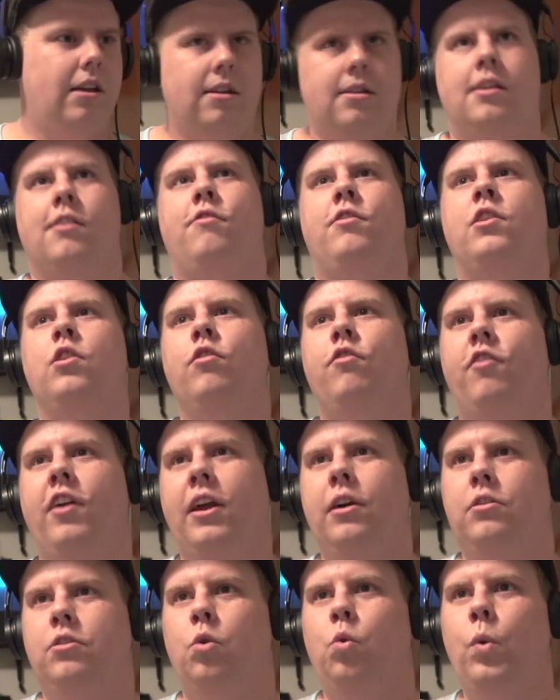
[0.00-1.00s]
If you
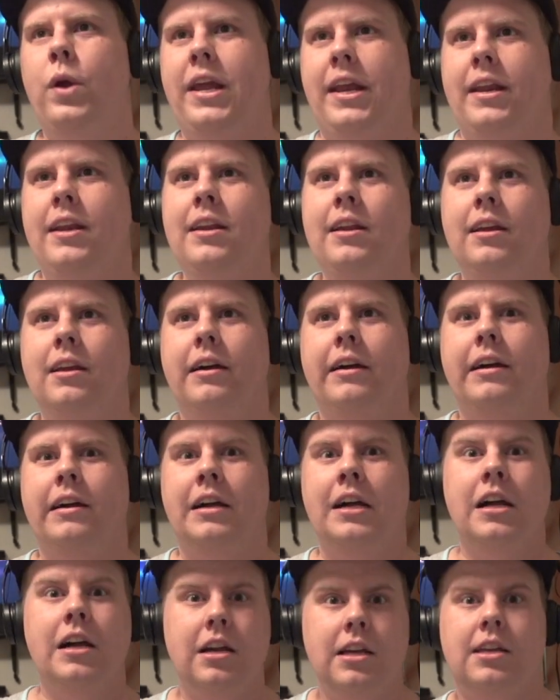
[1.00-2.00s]
fail to win,
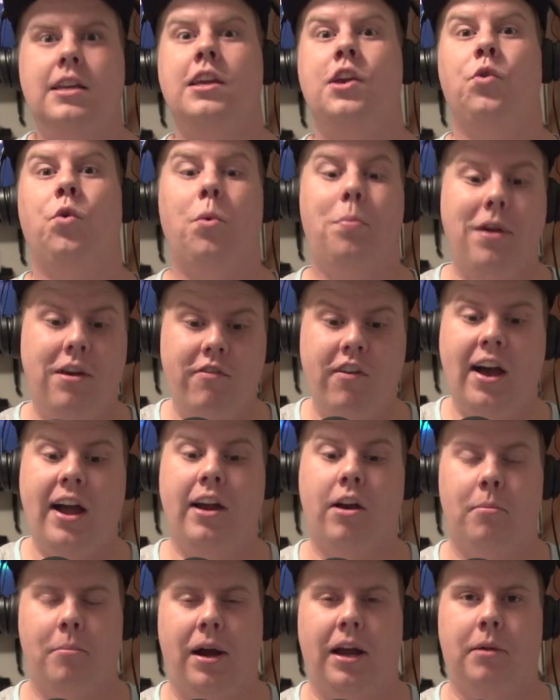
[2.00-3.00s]
you will be
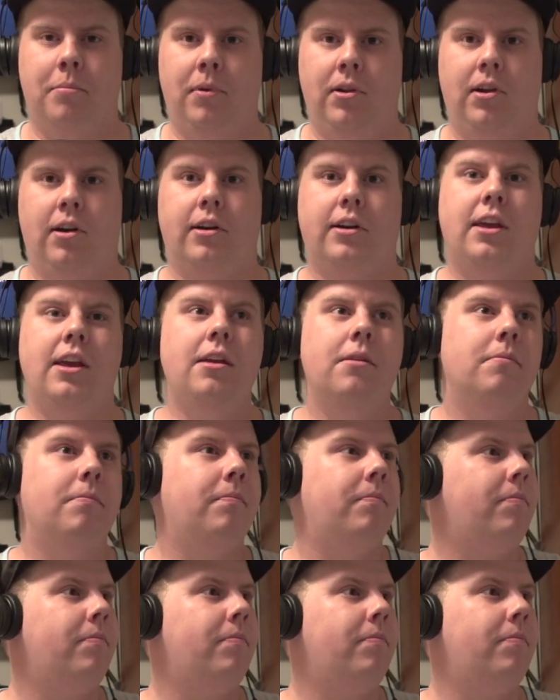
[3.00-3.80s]
fired, Mike Mularkey.